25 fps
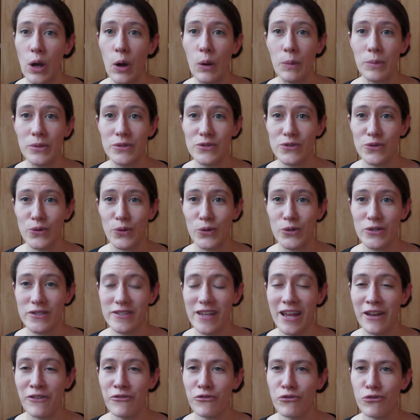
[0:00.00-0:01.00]
open
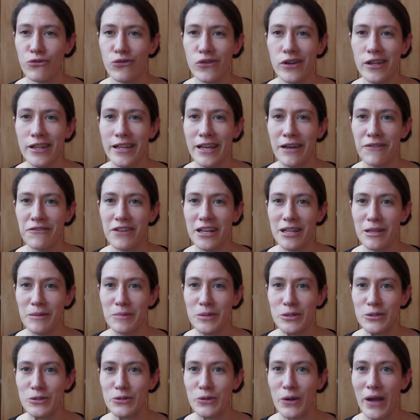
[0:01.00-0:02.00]
source and freely
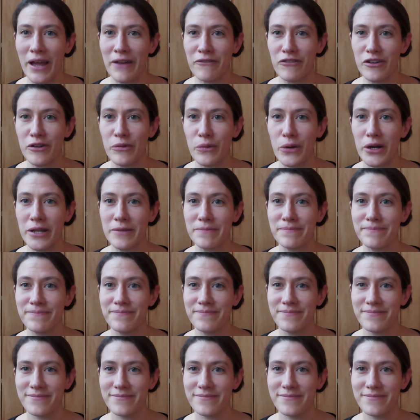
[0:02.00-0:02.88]
available to everyone.